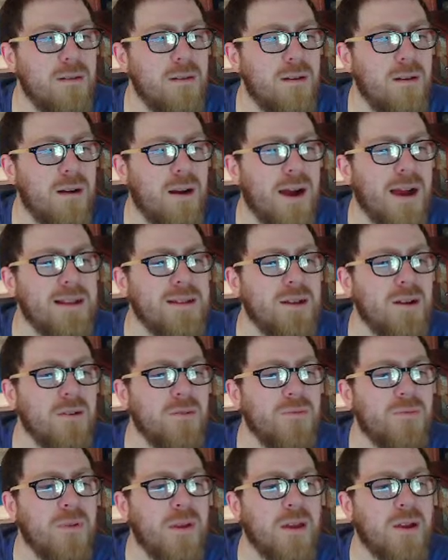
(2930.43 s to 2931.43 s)
I
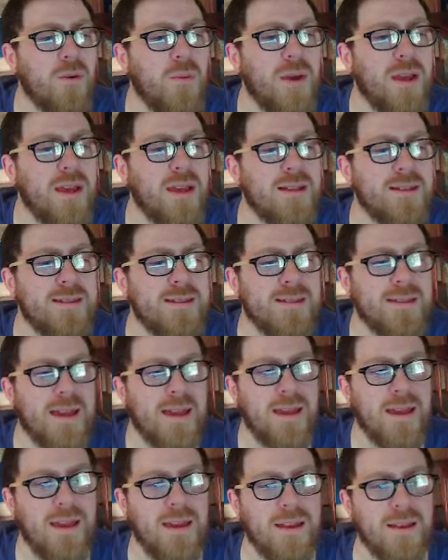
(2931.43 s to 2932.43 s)
don't think we can
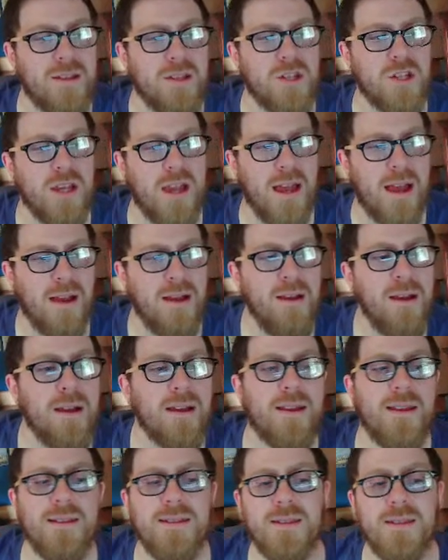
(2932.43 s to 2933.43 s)
say in chat.
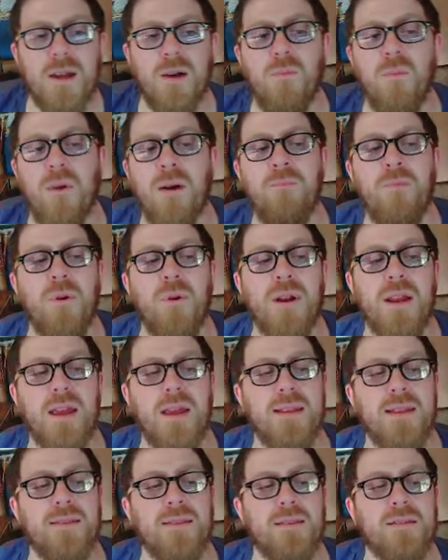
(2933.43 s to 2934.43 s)
Can someone put it
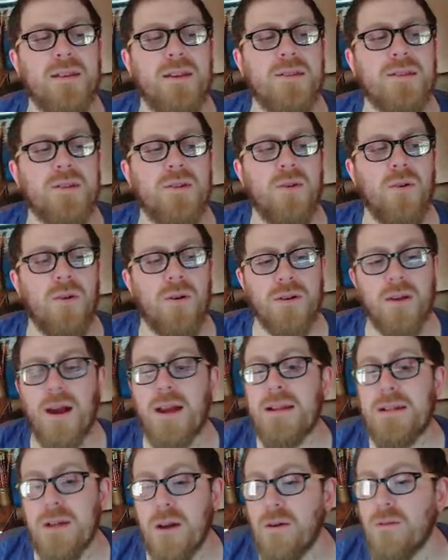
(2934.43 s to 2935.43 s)
in the Discord?
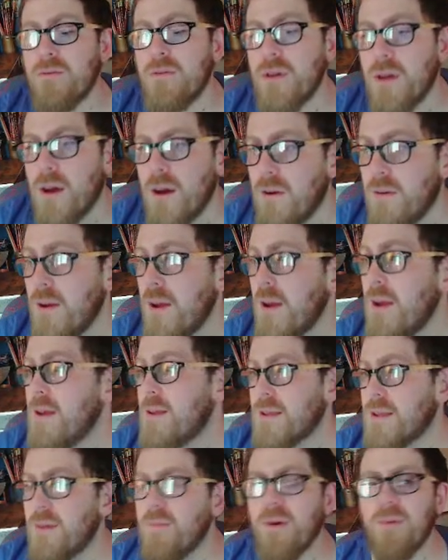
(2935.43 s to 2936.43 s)
I don't know.
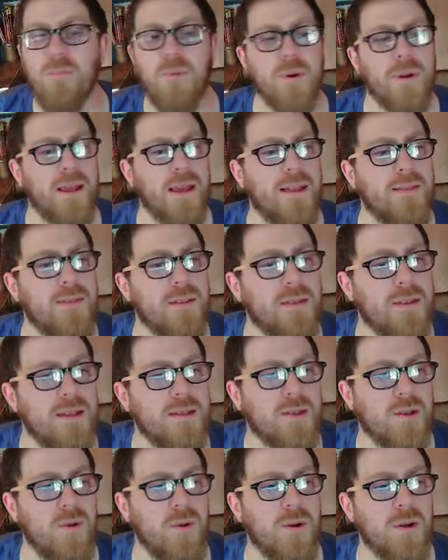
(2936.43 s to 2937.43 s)
Someone put it in the
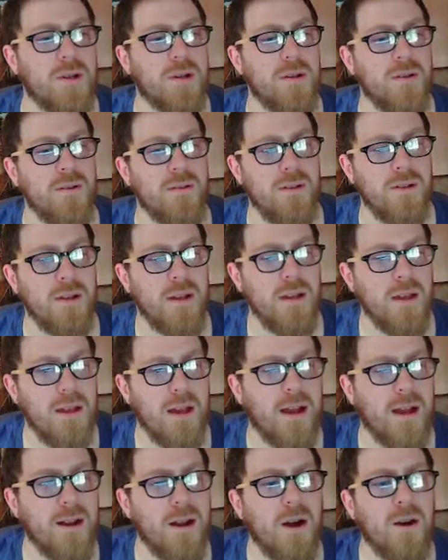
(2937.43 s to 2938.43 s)
Discord,
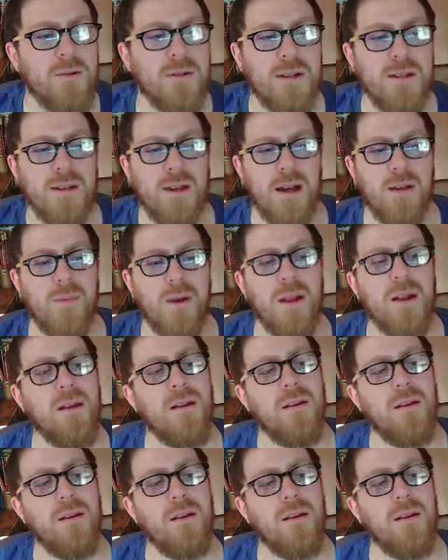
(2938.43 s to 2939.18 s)
and I'll determine.